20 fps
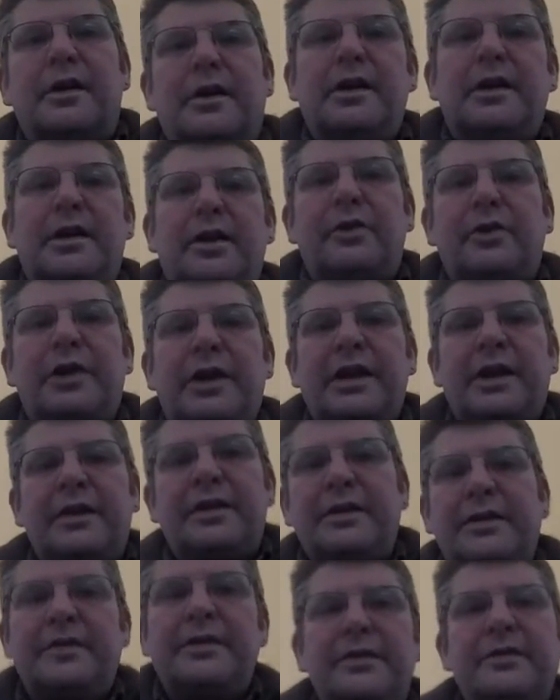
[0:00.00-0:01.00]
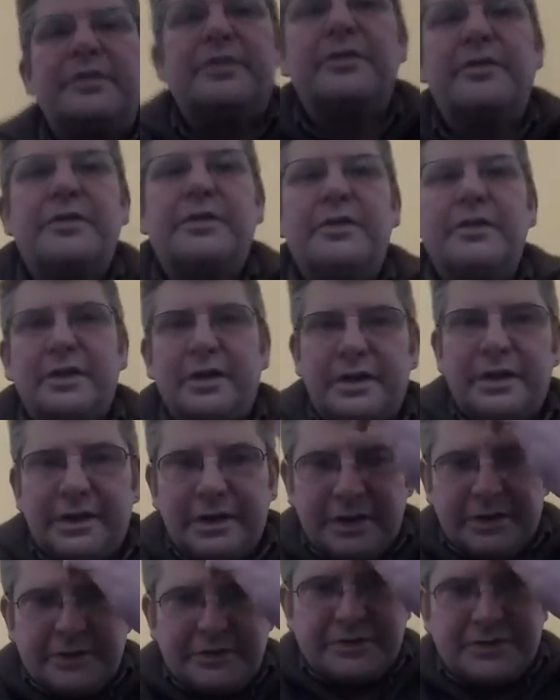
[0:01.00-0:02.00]
Hello again,
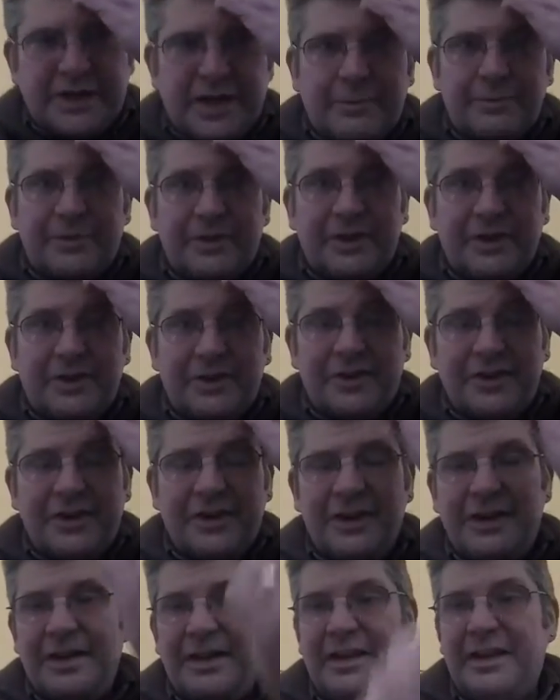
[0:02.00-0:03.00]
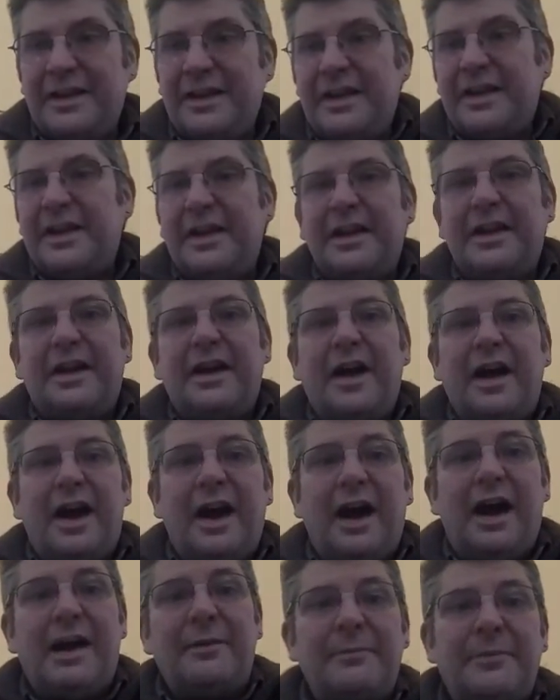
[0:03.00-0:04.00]
it's James here.
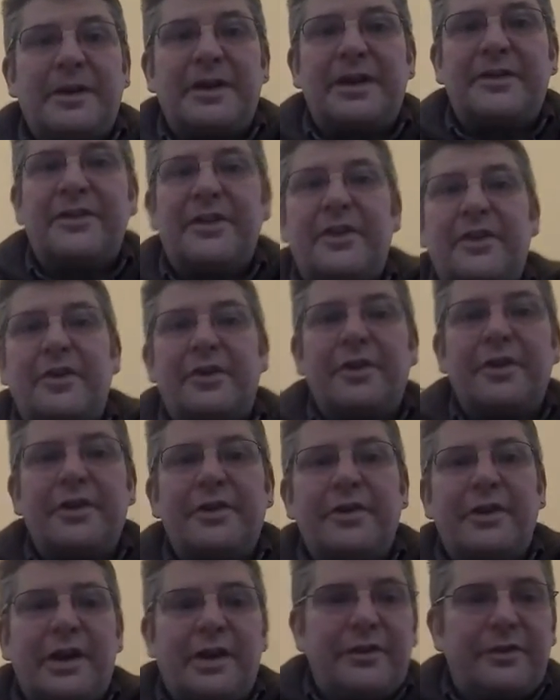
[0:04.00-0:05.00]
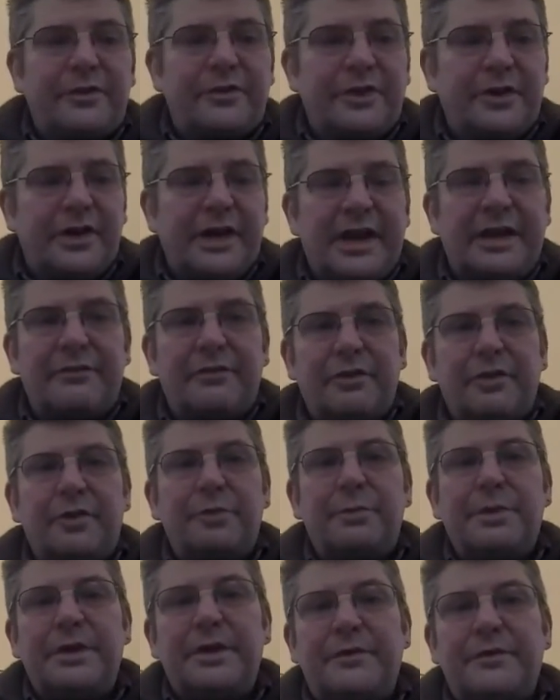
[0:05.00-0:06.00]
Like I said earlier, I was going to have a little
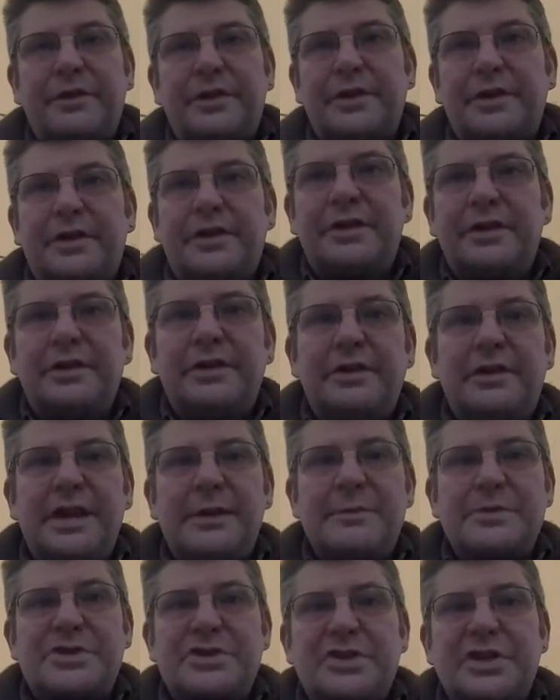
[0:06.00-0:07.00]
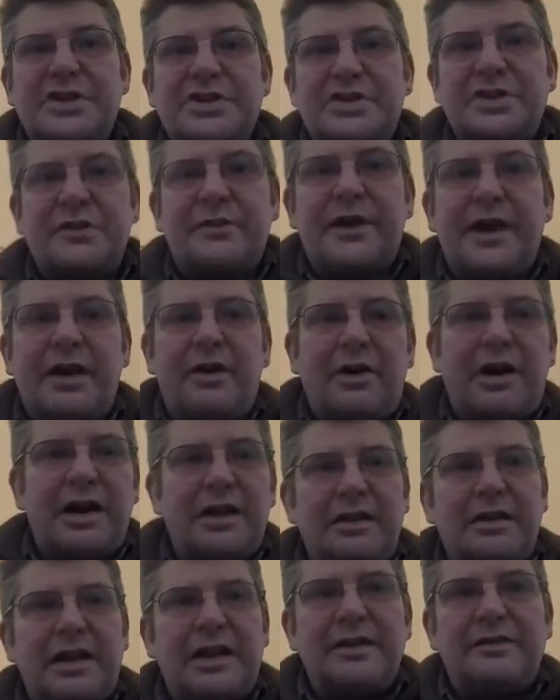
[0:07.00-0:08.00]
bit of a demonstration of how I
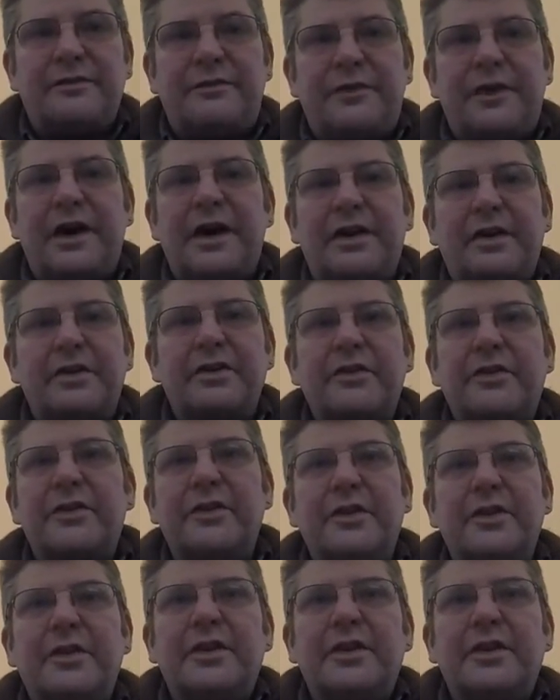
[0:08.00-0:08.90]
light fires.